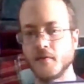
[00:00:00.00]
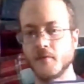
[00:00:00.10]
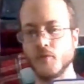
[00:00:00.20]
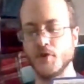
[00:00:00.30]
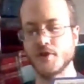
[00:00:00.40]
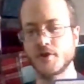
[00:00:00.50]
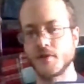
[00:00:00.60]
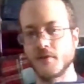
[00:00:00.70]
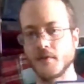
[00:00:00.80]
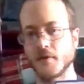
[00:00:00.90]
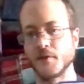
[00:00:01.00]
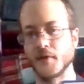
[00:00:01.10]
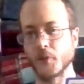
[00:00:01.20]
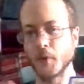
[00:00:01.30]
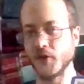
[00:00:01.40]
which.
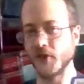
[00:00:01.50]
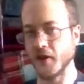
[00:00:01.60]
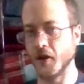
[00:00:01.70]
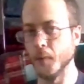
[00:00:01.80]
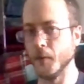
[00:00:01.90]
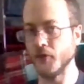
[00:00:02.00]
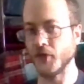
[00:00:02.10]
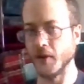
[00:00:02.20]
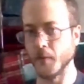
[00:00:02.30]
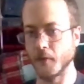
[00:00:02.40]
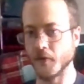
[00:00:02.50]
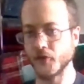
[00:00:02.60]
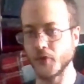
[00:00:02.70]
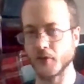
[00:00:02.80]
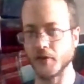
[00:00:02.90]
That's why I say almost, and
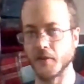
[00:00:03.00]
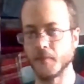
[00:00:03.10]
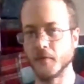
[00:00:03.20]
strictly,